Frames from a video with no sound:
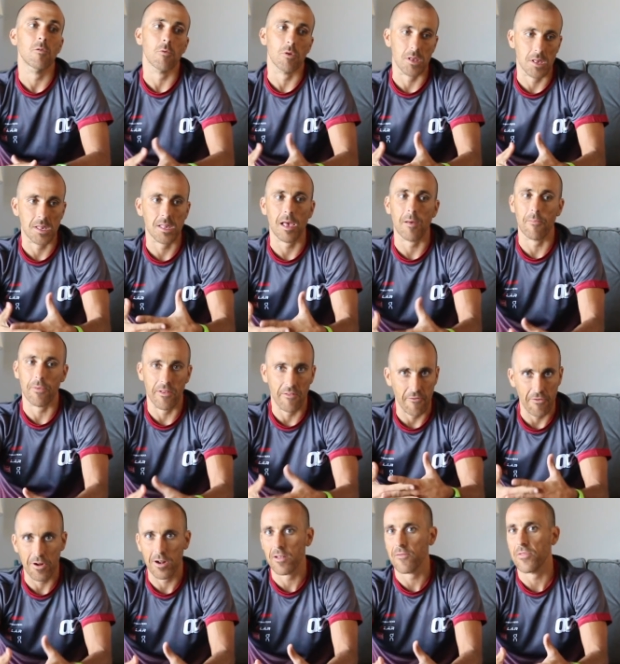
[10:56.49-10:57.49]
one step
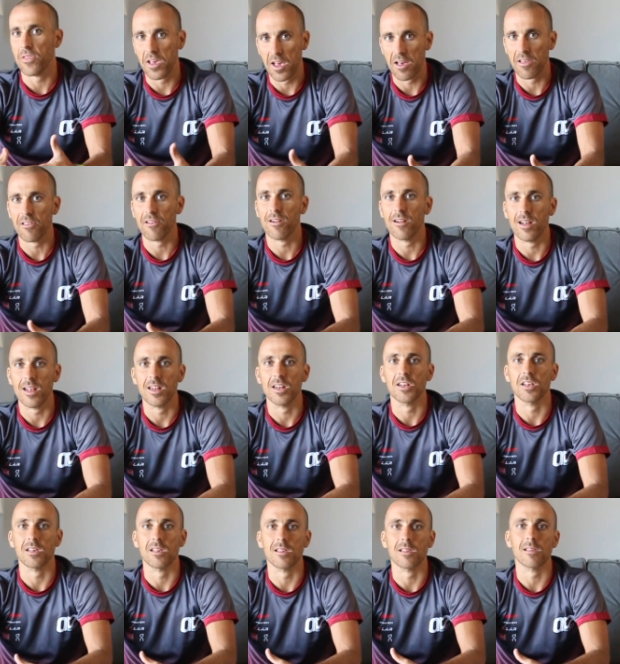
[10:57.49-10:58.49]
in front of the other,
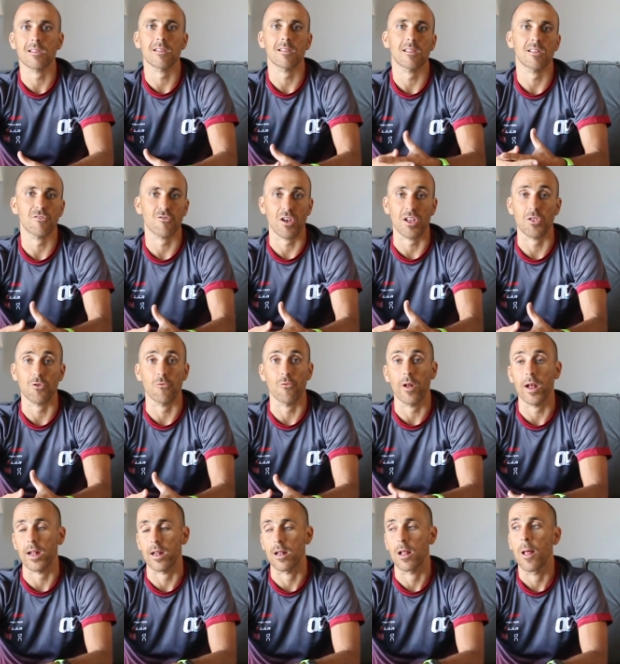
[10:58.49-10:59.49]
and just try to
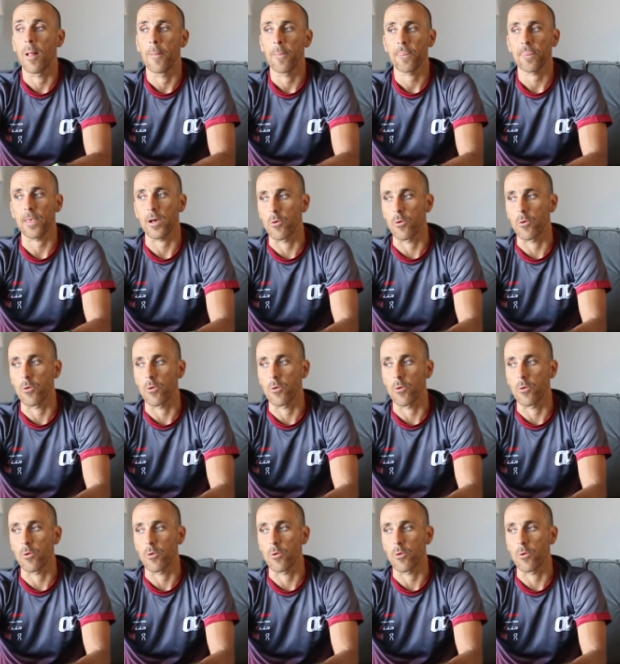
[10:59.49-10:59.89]
run.